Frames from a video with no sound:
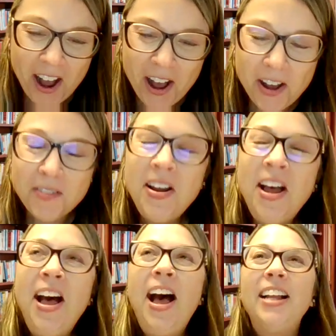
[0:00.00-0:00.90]
So
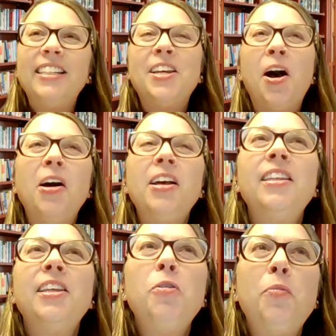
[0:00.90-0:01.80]
talk
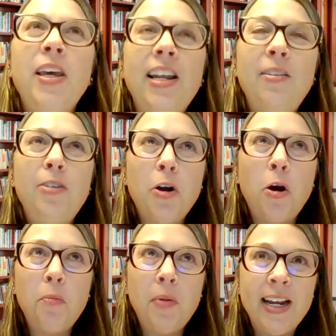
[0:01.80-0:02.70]
a little bit, if you
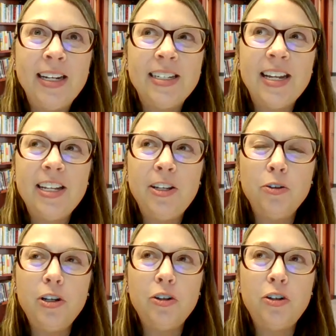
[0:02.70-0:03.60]
don't mind.
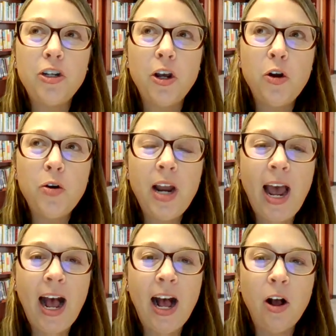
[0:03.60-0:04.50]
You showed
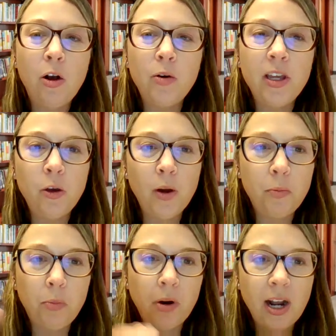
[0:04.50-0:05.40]
how
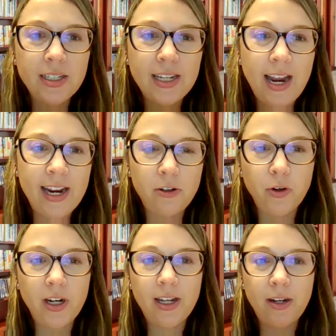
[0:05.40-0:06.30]

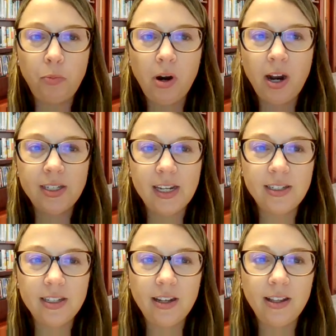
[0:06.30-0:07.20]
Andrea had
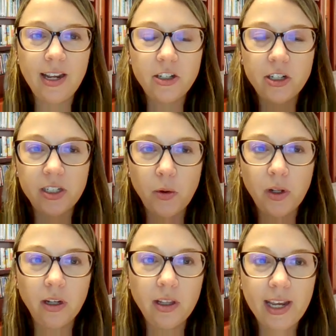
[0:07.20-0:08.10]
processed the collection. So
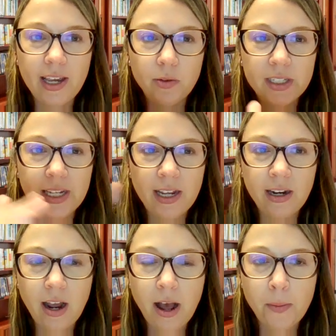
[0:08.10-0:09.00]
it looked like it was
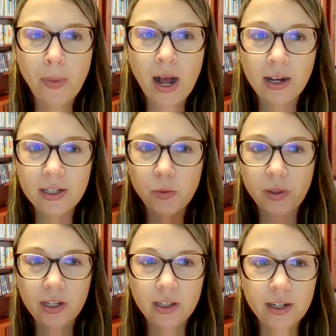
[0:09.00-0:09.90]
in a box
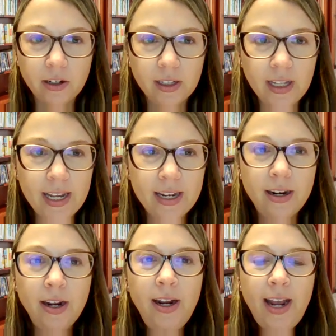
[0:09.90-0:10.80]
with a clear
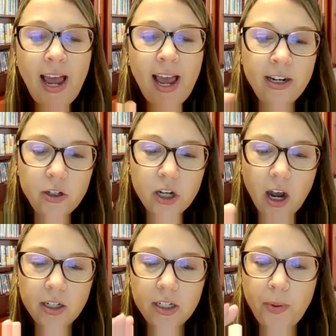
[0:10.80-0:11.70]
lid. And you
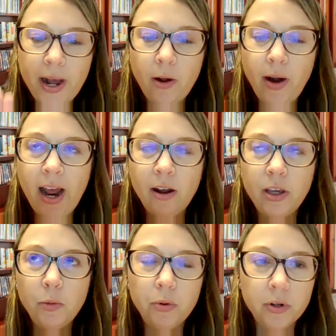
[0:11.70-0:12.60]
talked about how
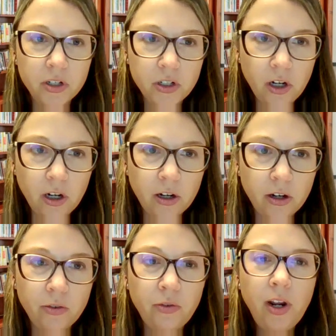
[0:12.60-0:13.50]
you
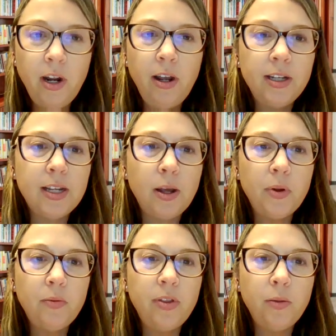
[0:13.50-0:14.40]
preserve
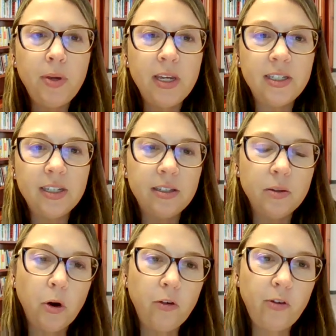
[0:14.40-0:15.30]
some of the pieces,
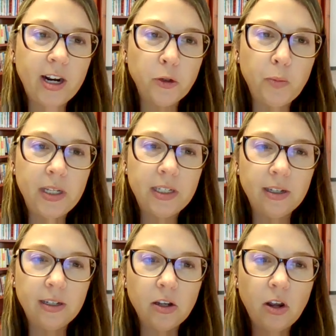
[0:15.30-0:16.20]
the more fragile
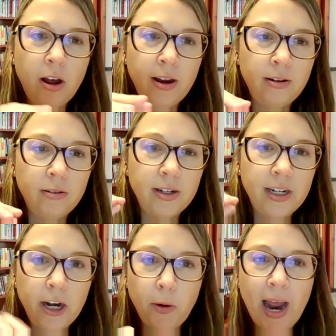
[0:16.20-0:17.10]
pieces on,
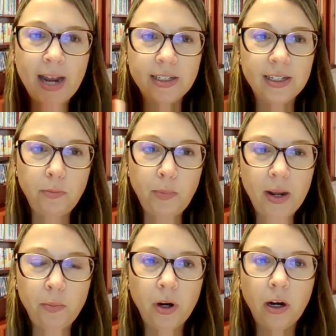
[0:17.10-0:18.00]
acid
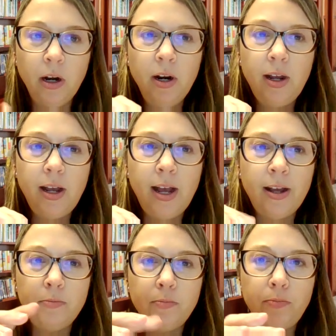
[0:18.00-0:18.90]
paper
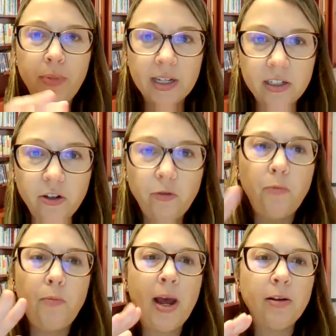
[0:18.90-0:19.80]
because you've
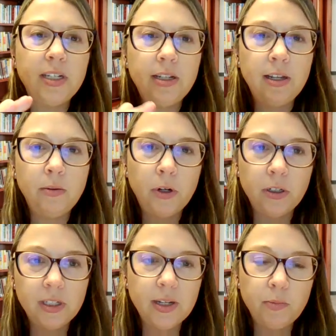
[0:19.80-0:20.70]
mounted them
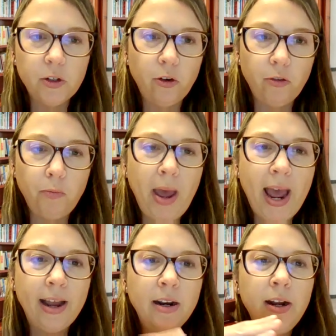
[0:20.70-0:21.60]
on some sort of
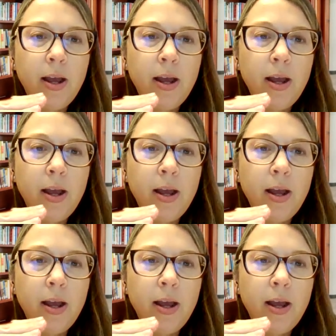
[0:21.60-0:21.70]
mat.